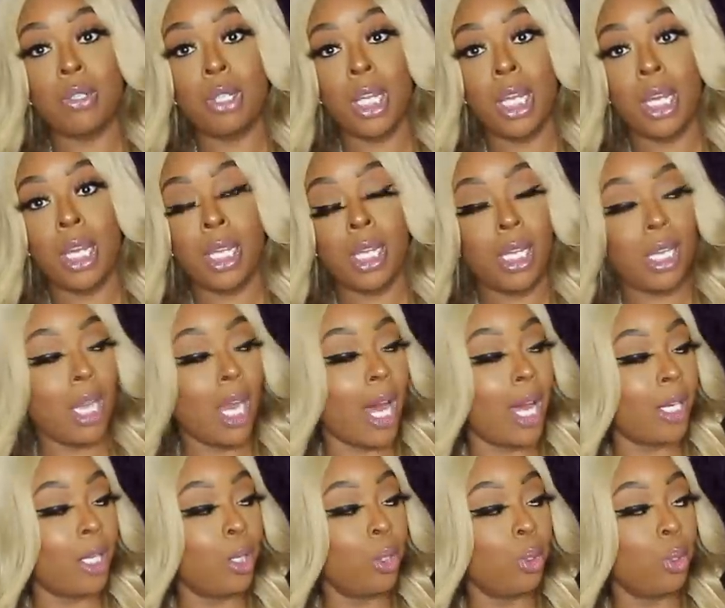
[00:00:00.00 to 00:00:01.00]
You can't
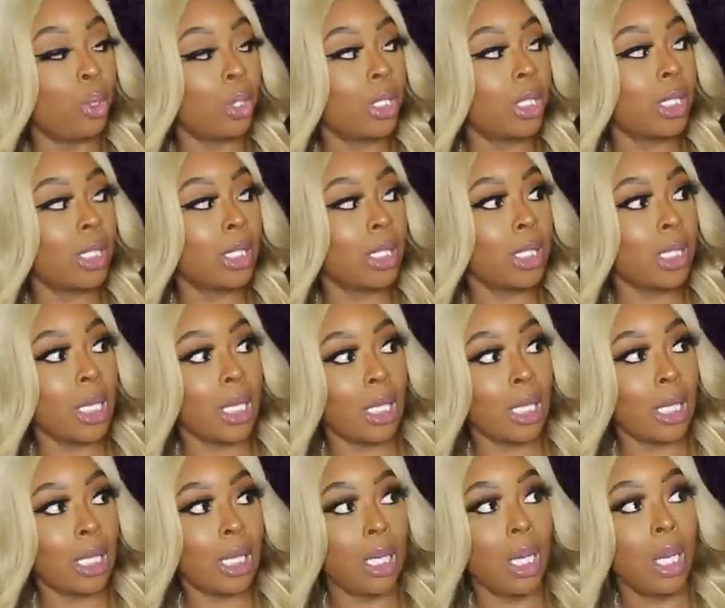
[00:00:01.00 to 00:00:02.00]
not endorse the
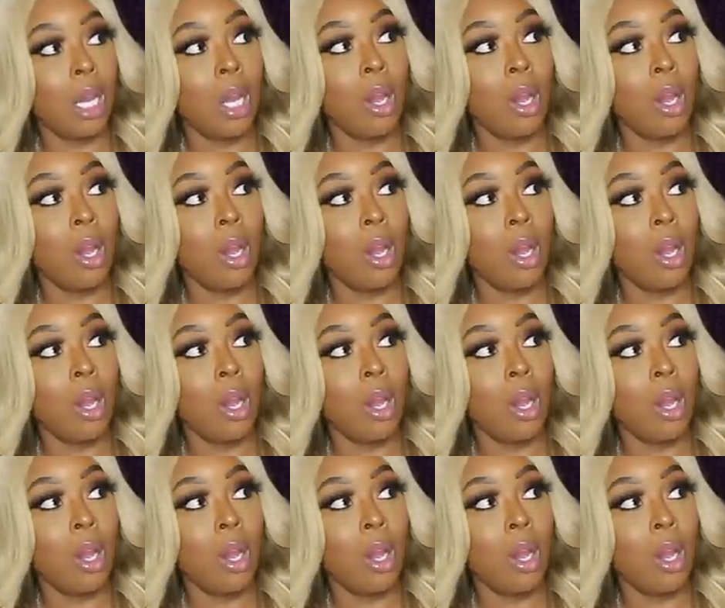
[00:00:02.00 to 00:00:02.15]
selling